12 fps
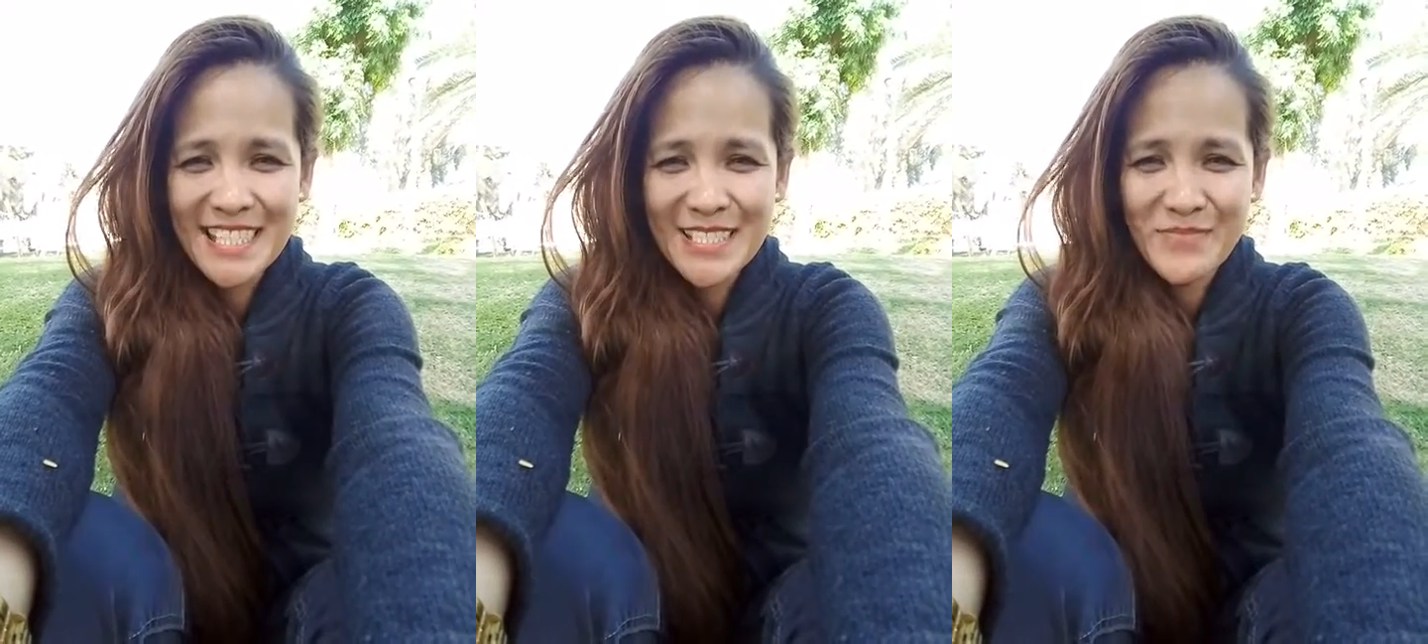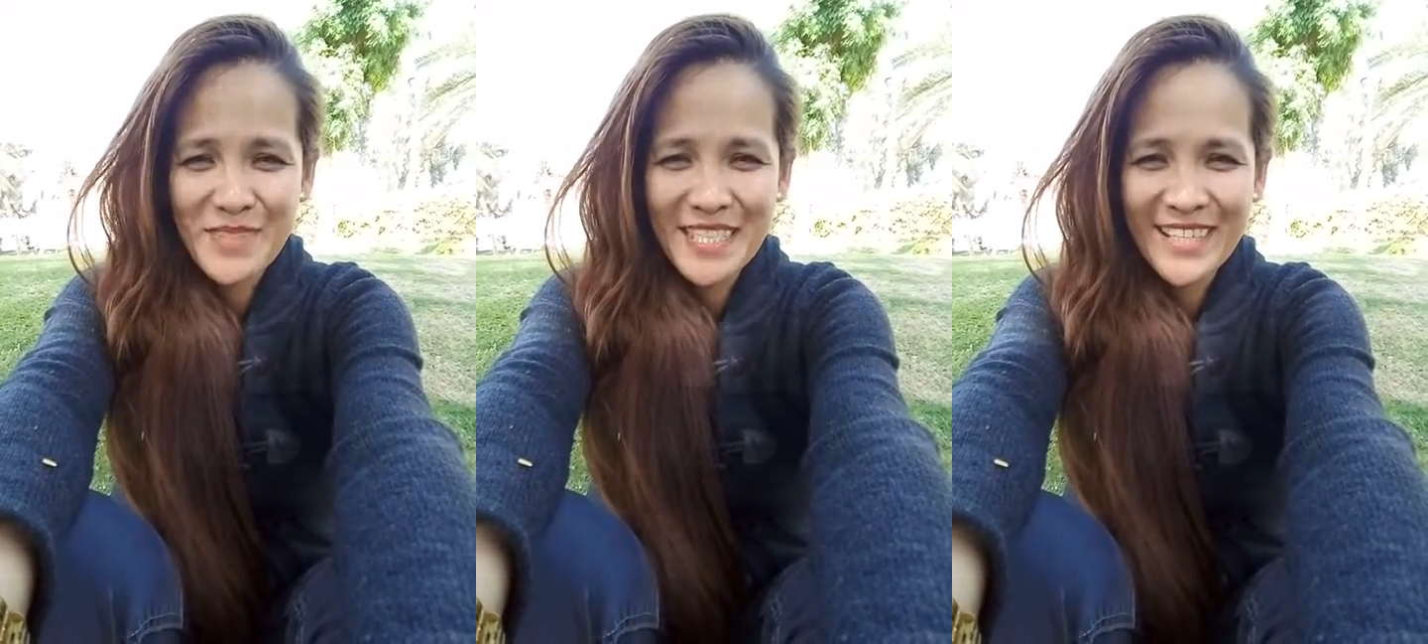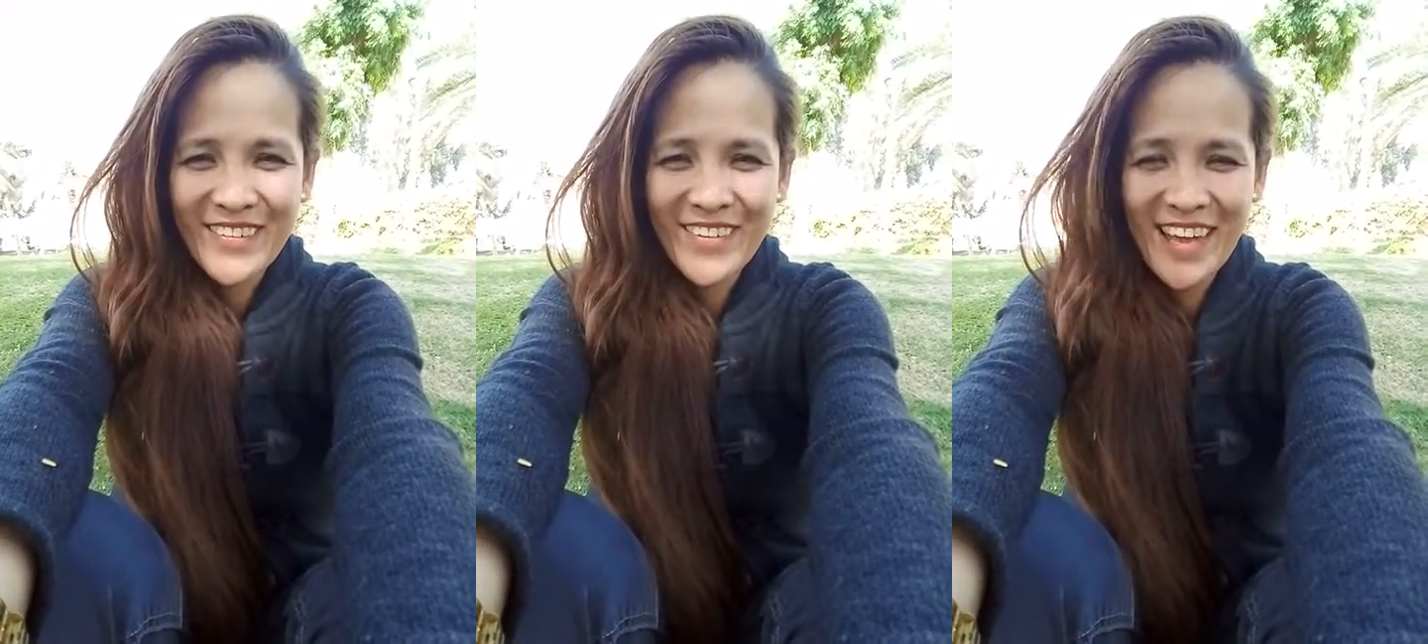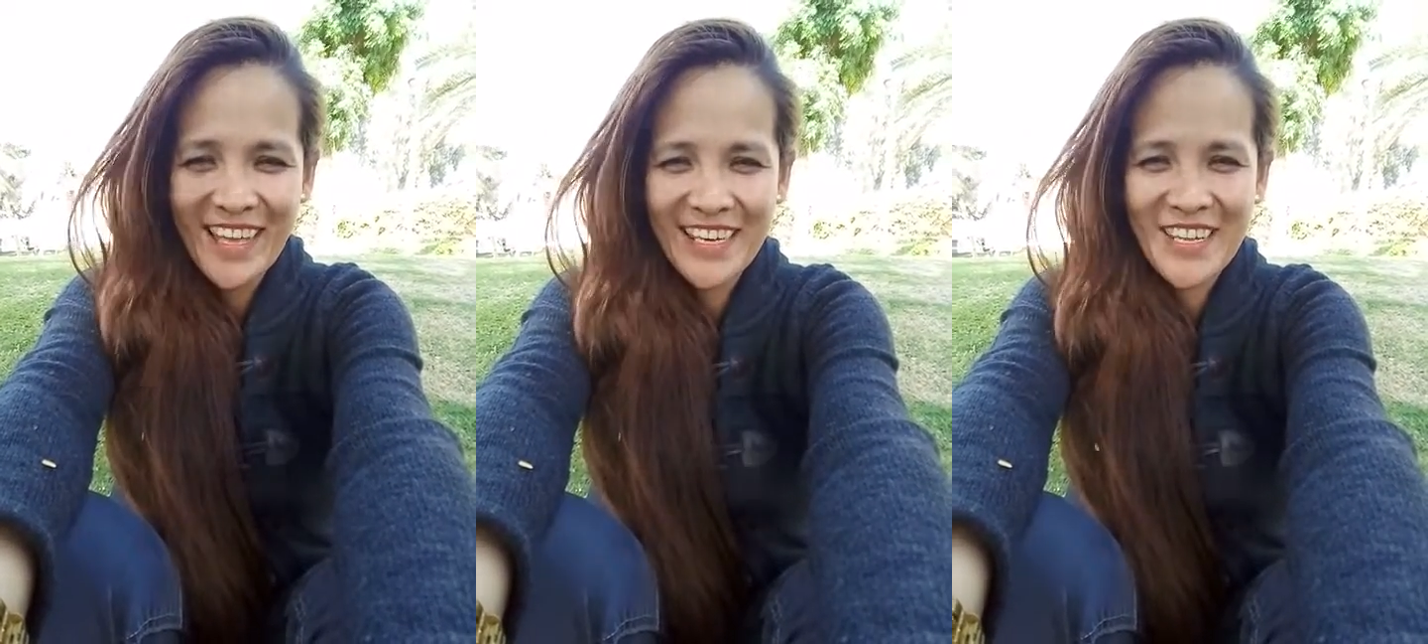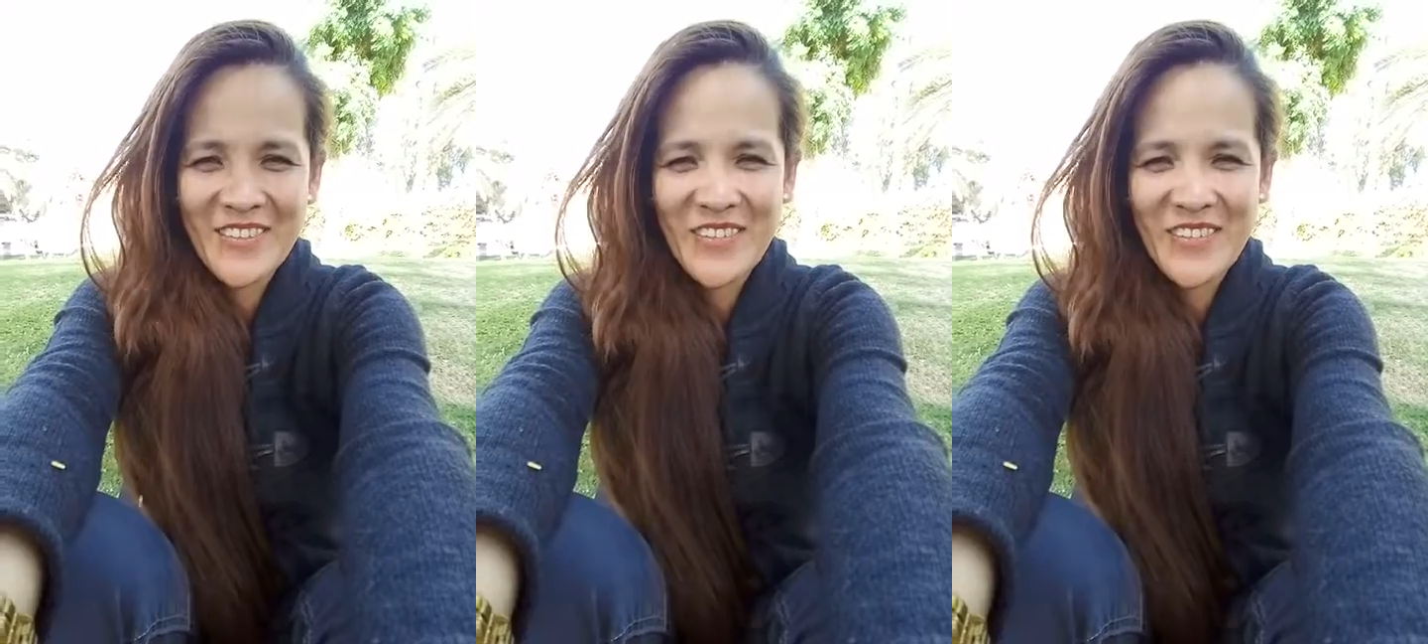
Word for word: is me, Glo, and